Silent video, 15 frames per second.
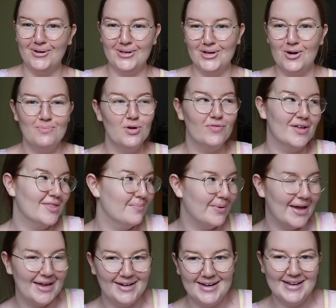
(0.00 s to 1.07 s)
you know, moving the
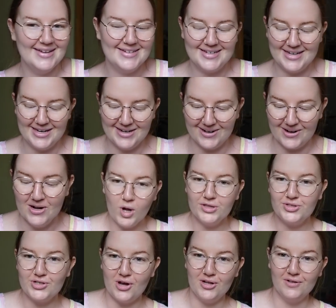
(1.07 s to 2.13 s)
bed into here
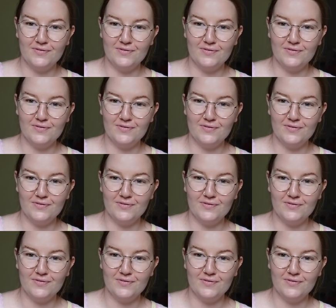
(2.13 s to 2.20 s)
once all